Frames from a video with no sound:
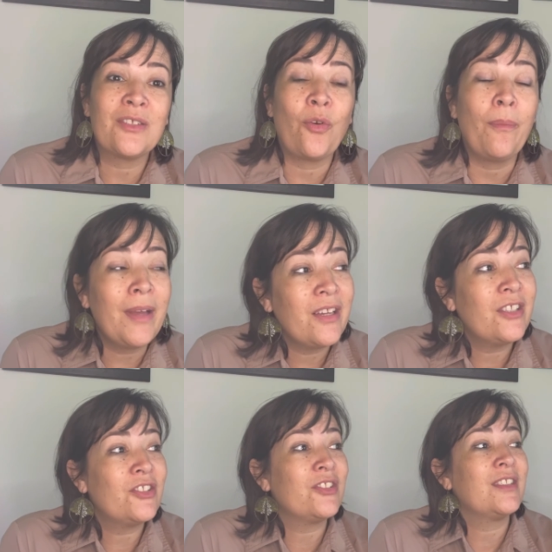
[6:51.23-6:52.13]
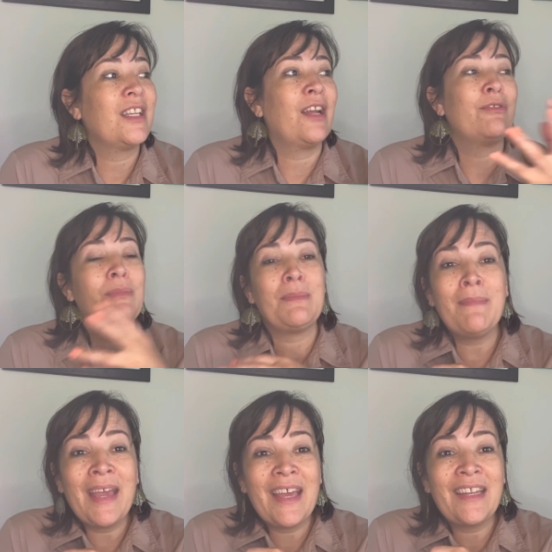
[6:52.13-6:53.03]
so much and then I would be
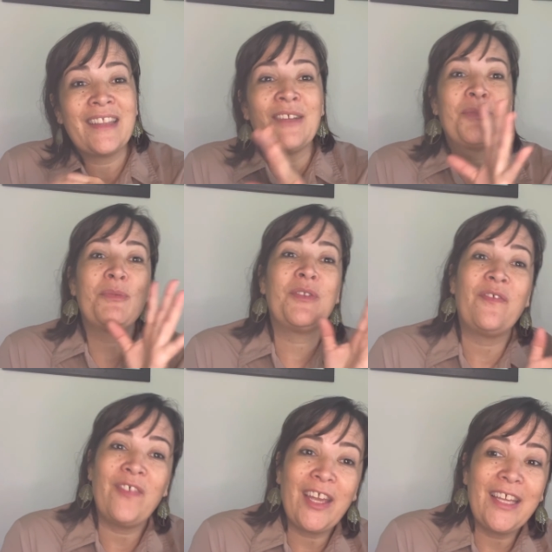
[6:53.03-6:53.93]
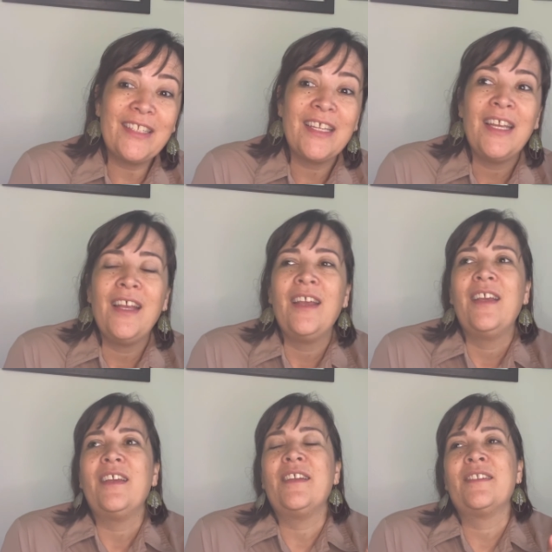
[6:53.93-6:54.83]
mad and then we would fight
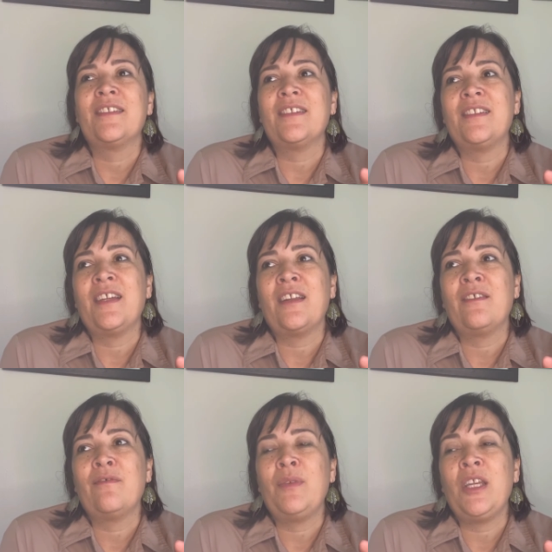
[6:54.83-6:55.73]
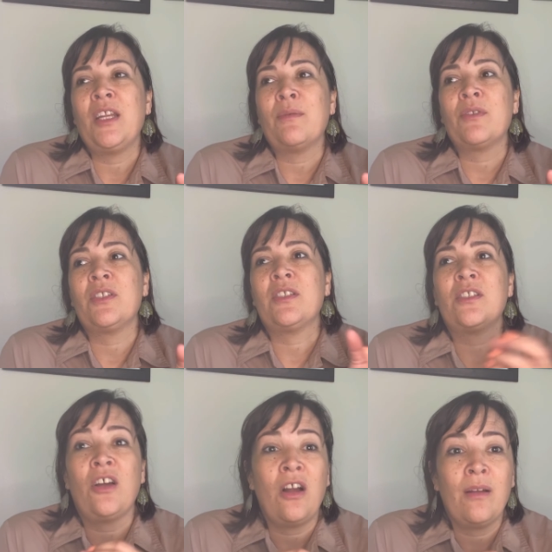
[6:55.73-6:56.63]
instead of being able to just
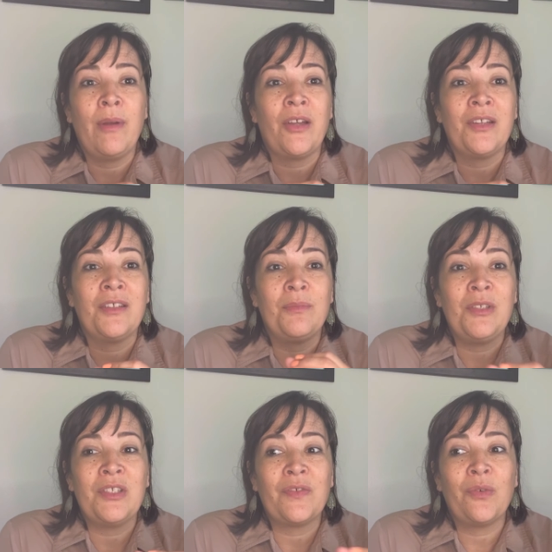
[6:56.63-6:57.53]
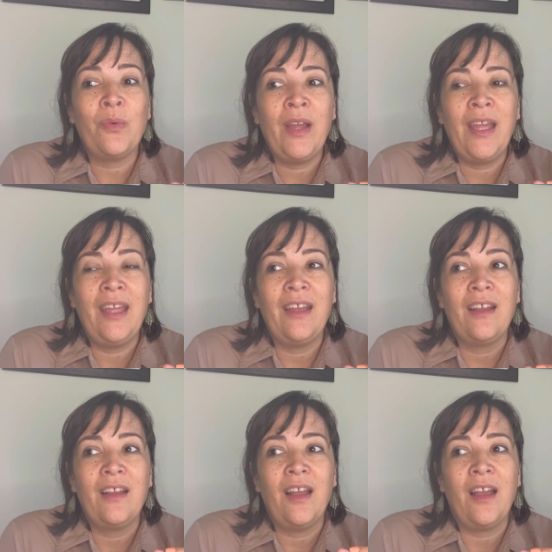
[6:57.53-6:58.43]
talk about it in a peaceful way.
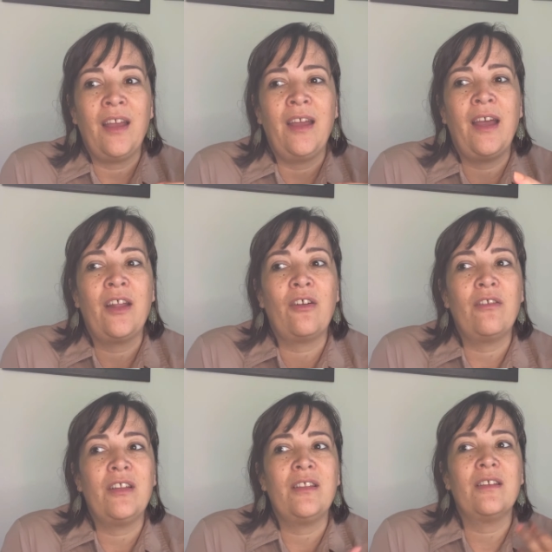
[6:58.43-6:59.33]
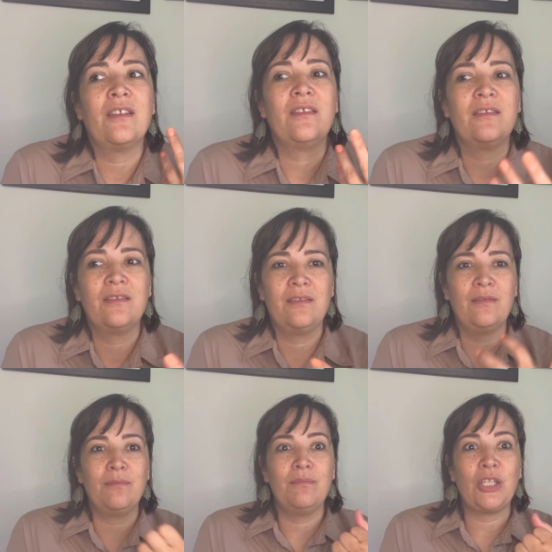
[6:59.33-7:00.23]
I had already the
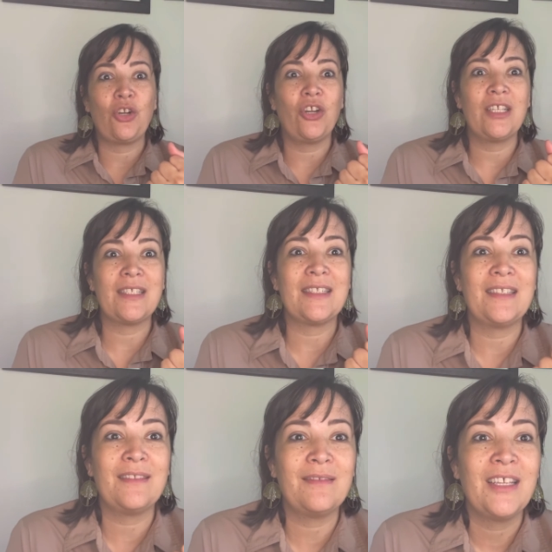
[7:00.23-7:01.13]
bitterness and